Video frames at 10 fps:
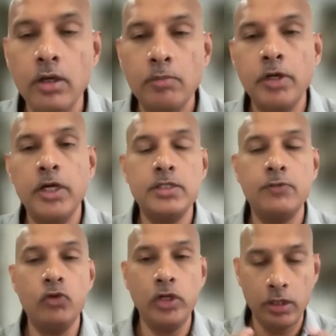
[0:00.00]
but it is a
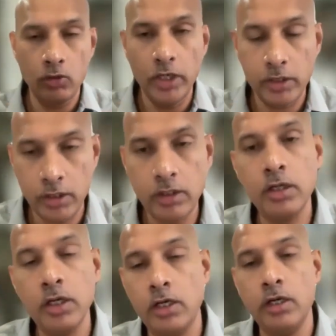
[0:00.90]
fully regulated
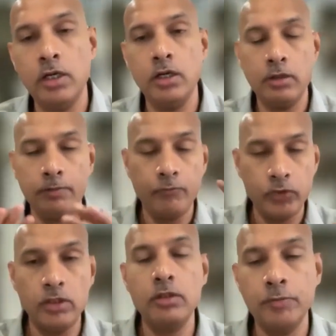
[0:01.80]
and
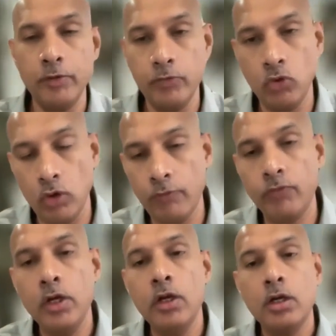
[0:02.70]
within the purview of
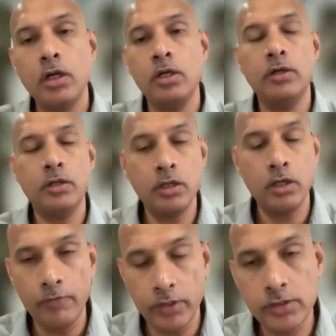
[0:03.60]
the
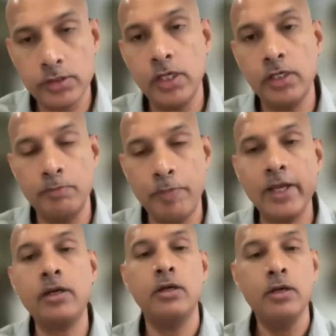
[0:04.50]
governance that the bank